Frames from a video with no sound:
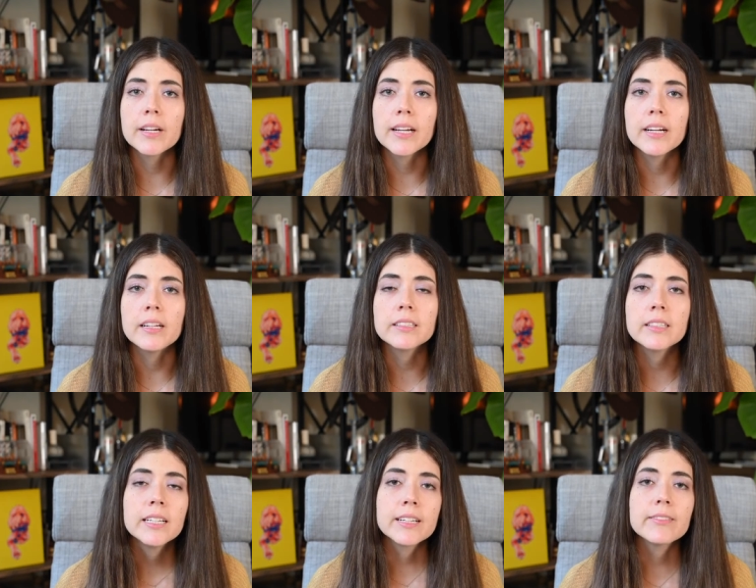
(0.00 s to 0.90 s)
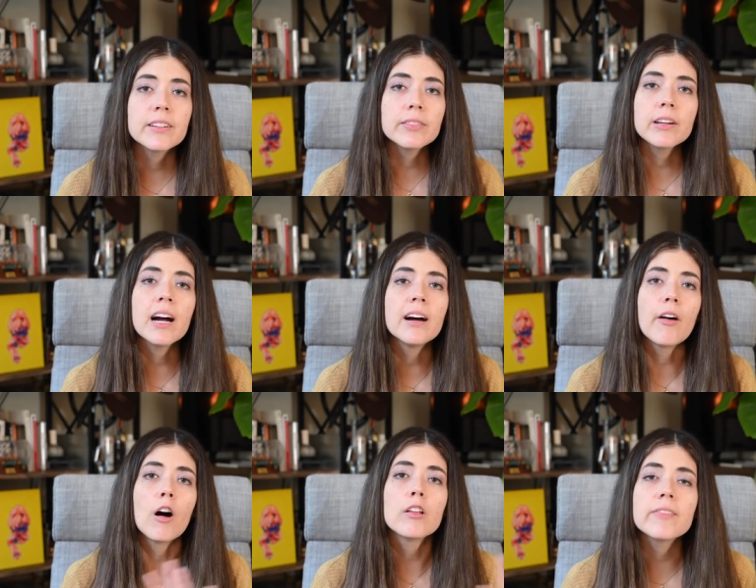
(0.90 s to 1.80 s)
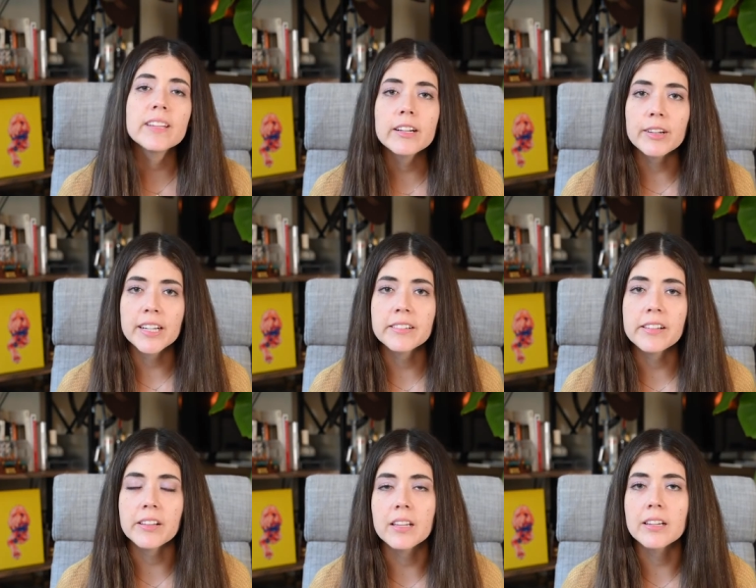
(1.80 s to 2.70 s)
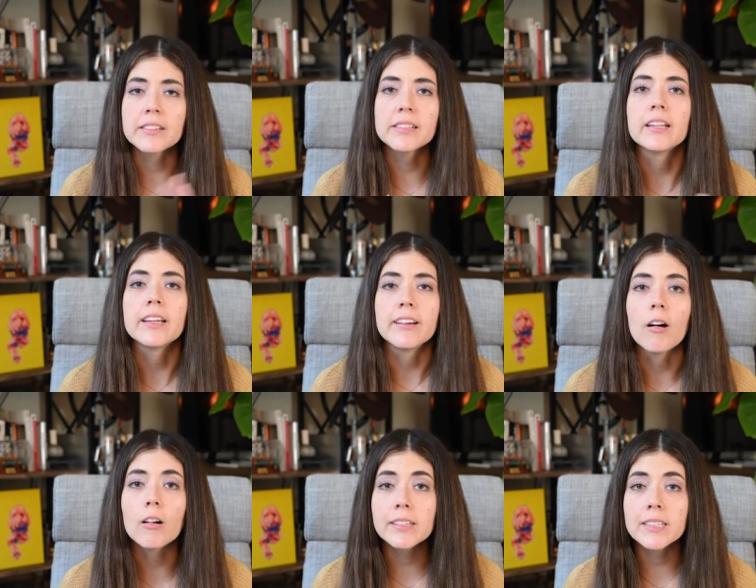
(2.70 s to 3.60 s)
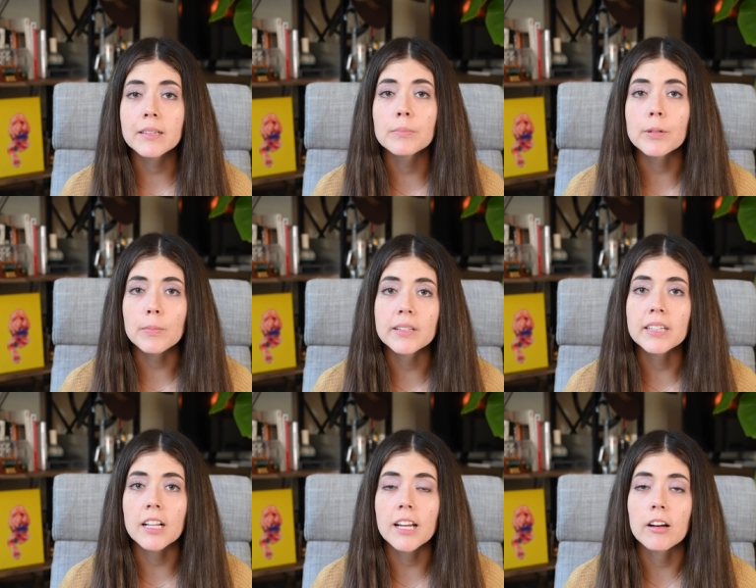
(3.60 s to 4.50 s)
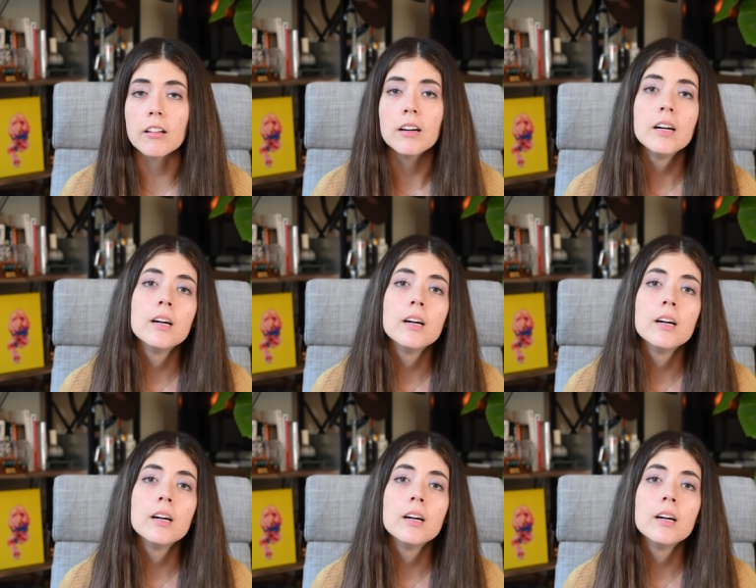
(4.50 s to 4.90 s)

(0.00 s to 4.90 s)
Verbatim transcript: and even if you have all of the ingredients on the list and they all contain propylene glycol,